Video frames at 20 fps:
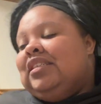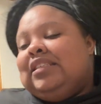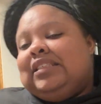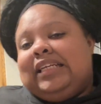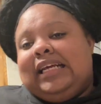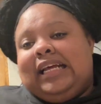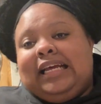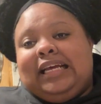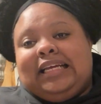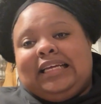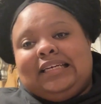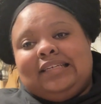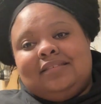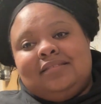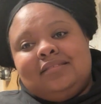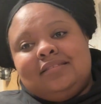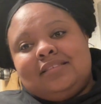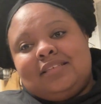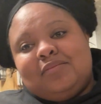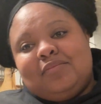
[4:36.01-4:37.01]

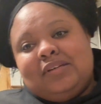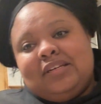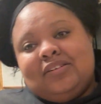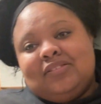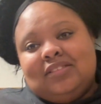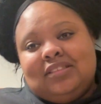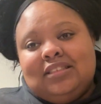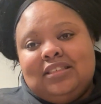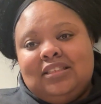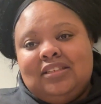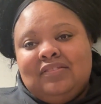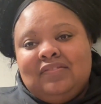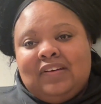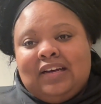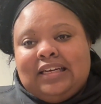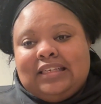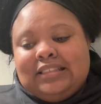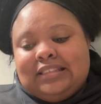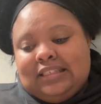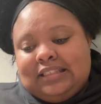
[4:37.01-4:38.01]
taken someone else's
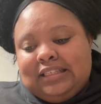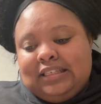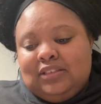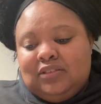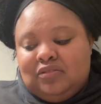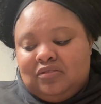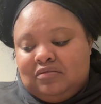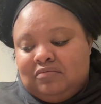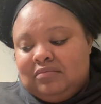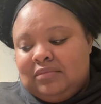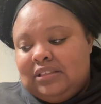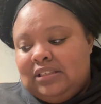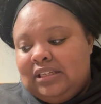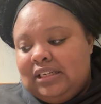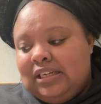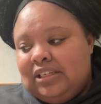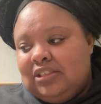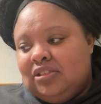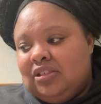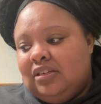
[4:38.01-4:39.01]
advice that they told me and
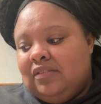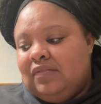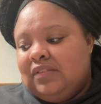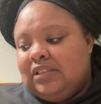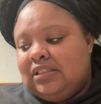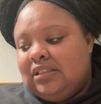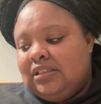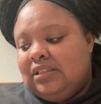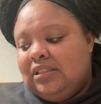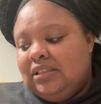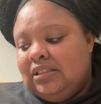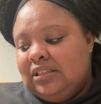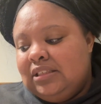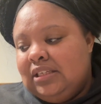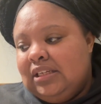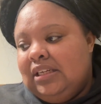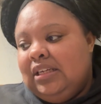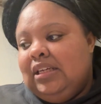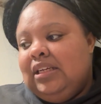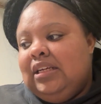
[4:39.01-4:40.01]
I should have listened.
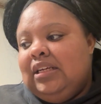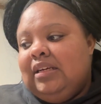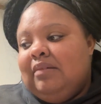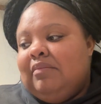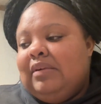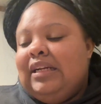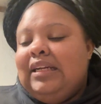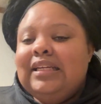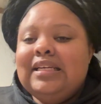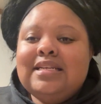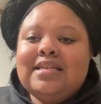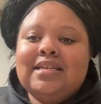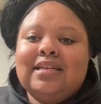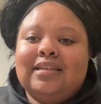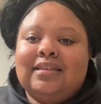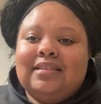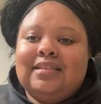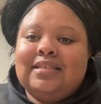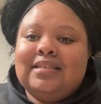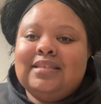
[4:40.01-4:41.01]
But I
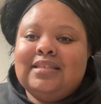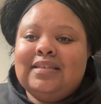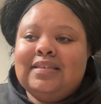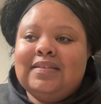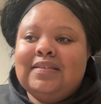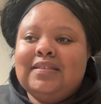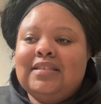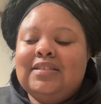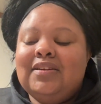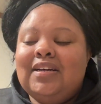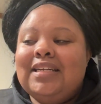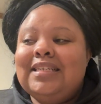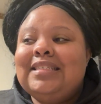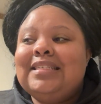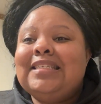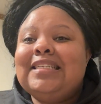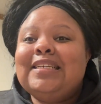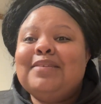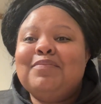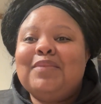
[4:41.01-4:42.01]
didn't because I still had
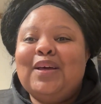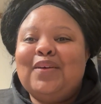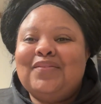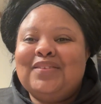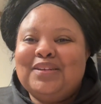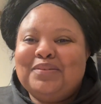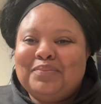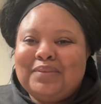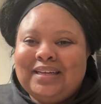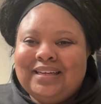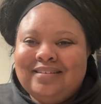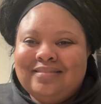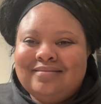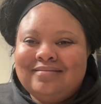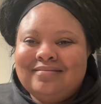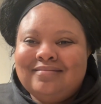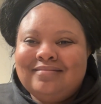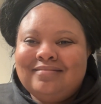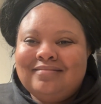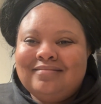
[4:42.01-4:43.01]
steam left in me.
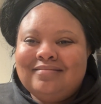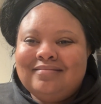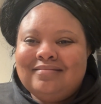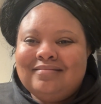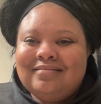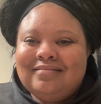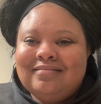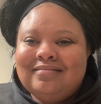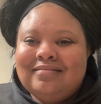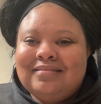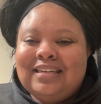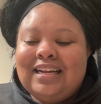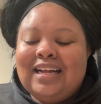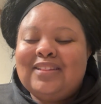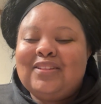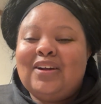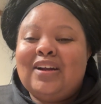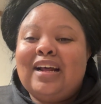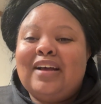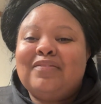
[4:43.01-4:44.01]
I
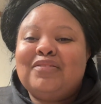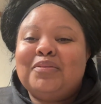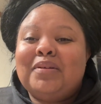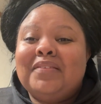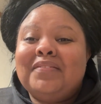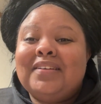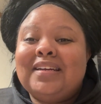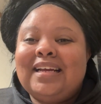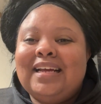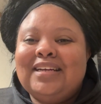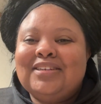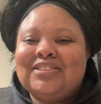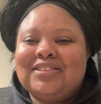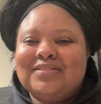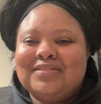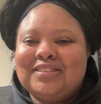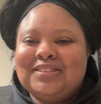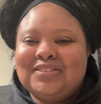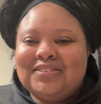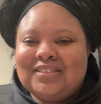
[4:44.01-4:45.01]
thought after my vacation, I'm
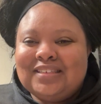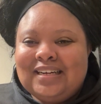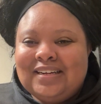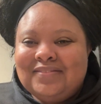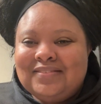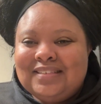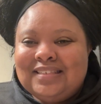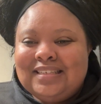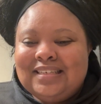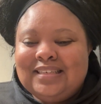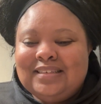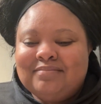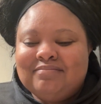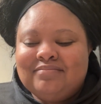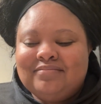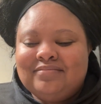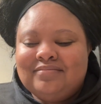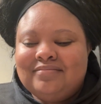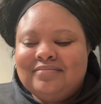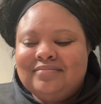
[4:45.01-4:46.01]
still going to have
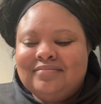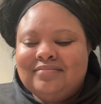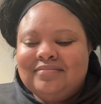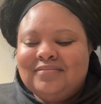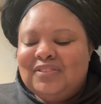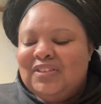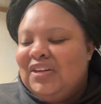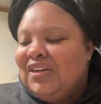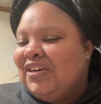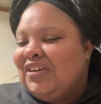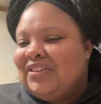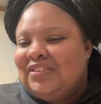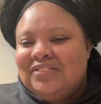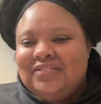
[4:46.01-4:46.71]
steam. No,